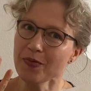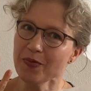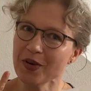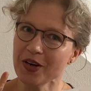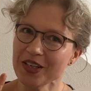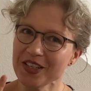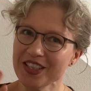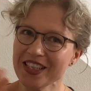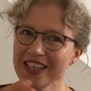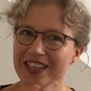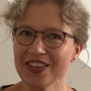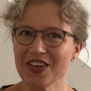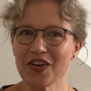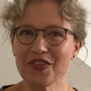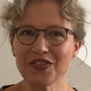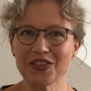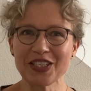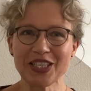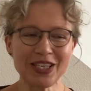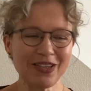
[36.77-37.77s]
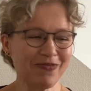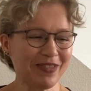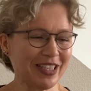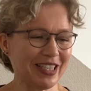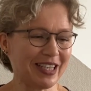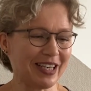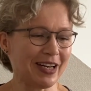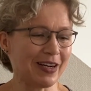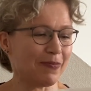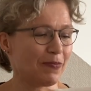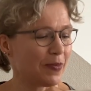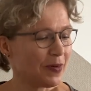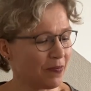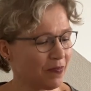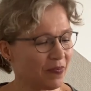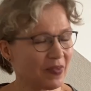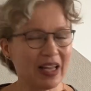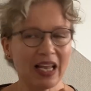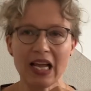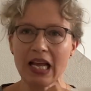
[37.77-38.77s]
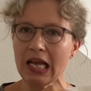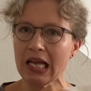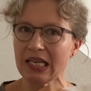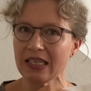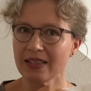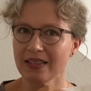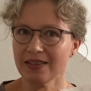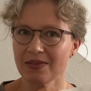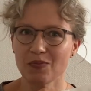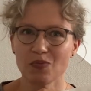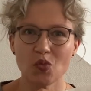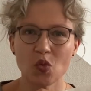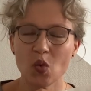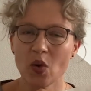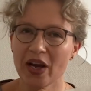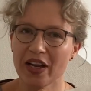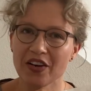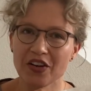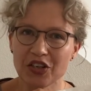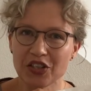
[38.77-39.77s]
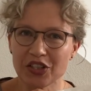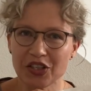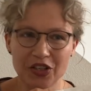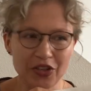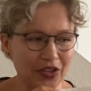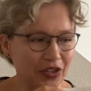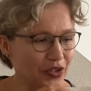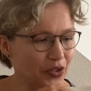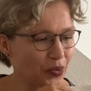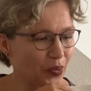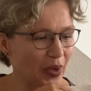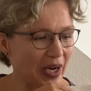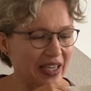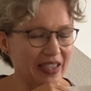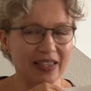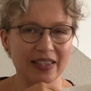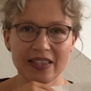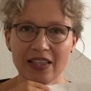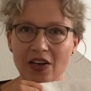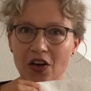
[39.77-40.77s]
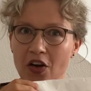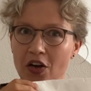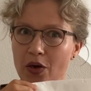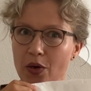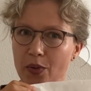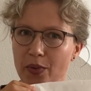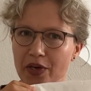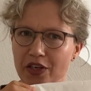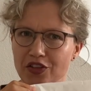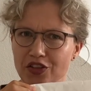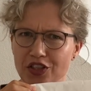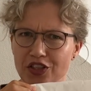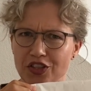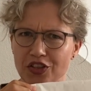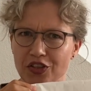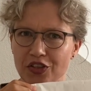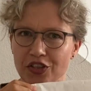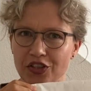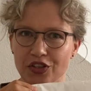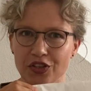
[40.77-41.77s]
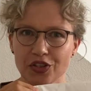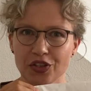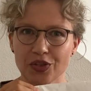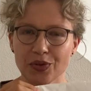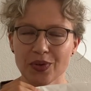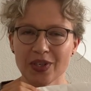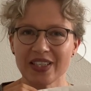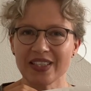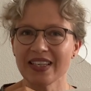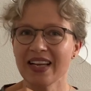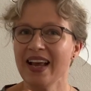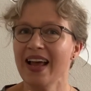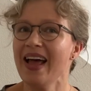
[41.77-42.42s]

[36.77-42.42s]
project of Strickmich Club, and we're not going to wait any longer, we're just going to do it.